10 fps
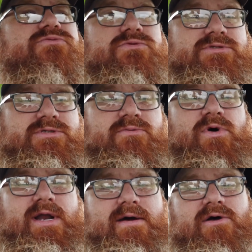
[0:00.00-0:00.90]
that's
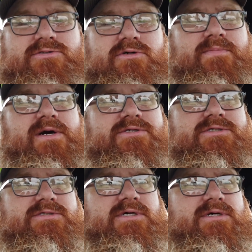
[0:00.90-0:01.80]
what I also
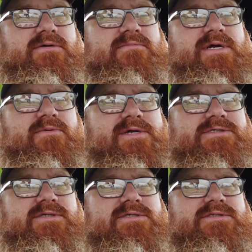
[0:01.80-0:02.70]
purchased here
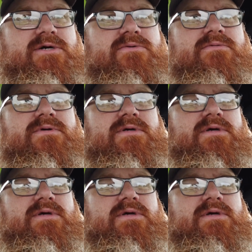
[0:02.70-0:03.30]
recently. So